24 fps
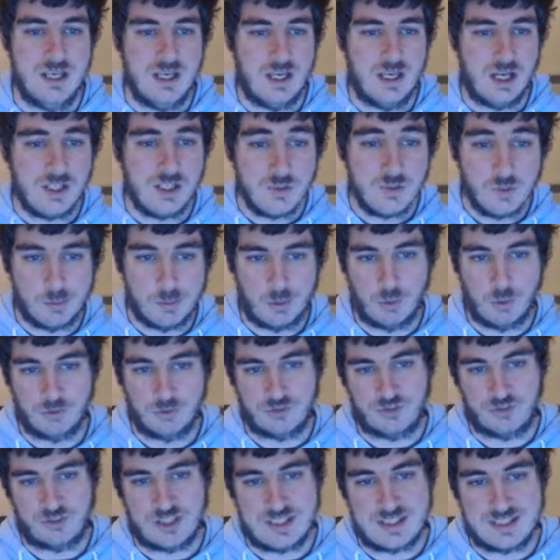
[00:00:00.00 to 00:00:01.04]
a new report
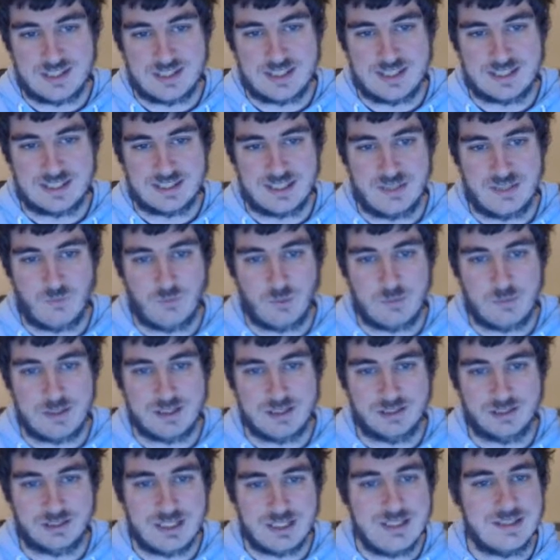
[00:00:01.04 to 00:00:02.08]
states that it will be
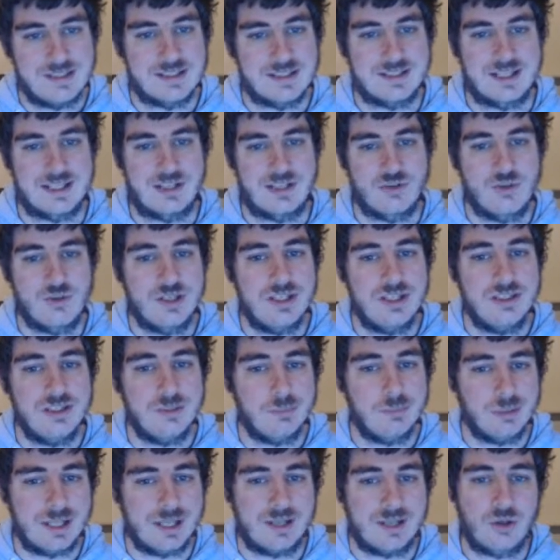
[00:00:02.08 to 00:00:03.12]
the latest entry in the
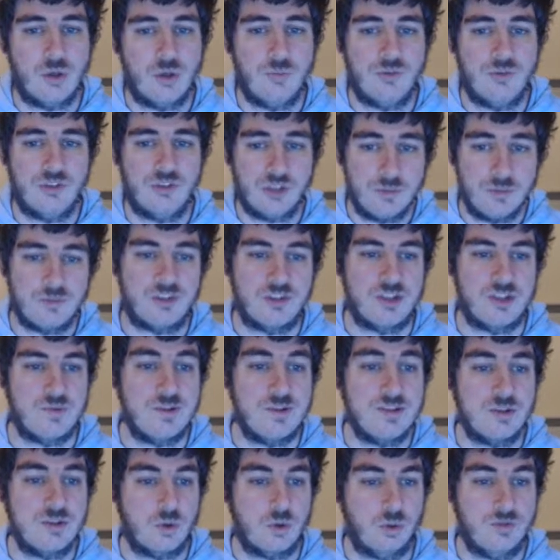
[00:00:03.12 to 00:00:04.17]
Black Ops
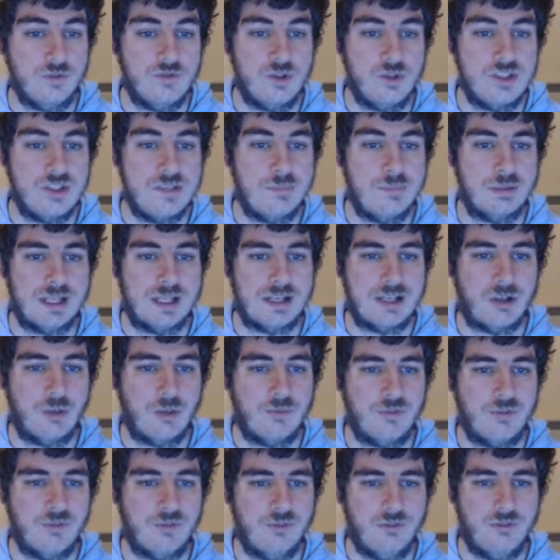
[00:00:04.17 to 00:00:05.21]
sub-series Call of Duty Black
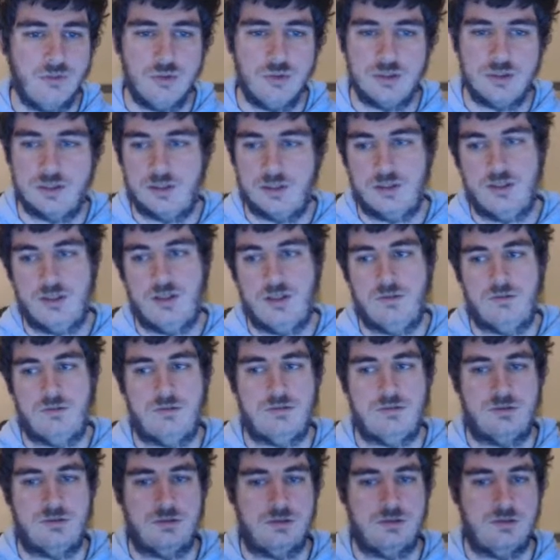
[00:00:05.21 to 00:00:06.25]
Ops 4. Oh,
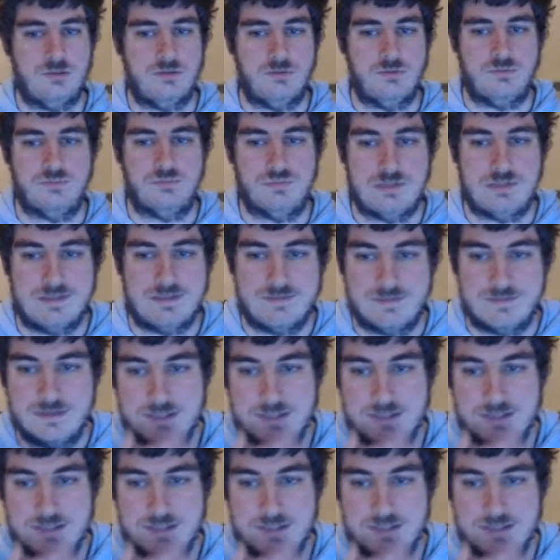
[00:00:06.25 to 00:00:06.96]
good grief.